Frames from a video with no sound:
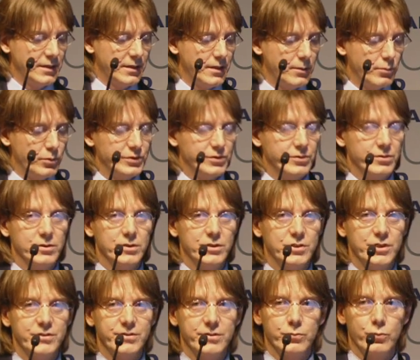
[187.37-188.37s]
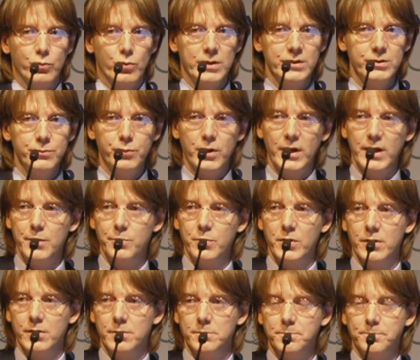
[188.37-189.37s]
There was just 1
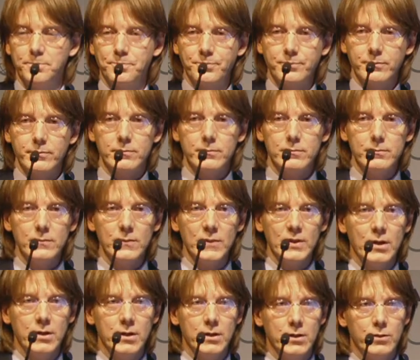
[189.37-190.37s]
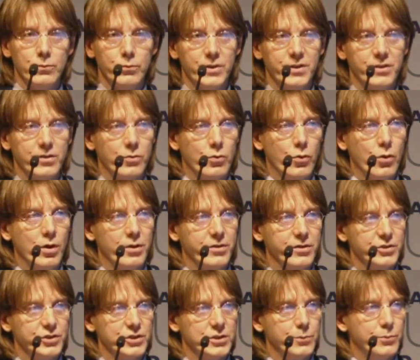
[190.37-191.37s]
paper with
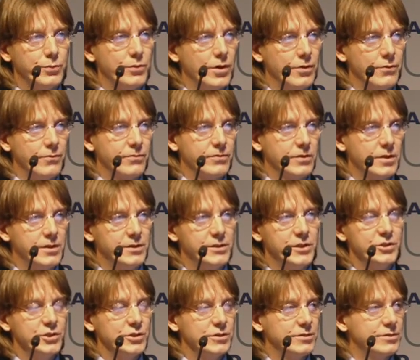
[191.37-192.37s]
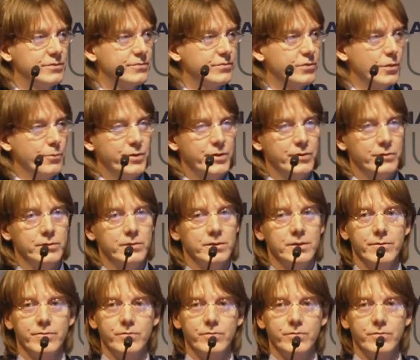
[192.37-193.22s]
co-authorship of clinicians from the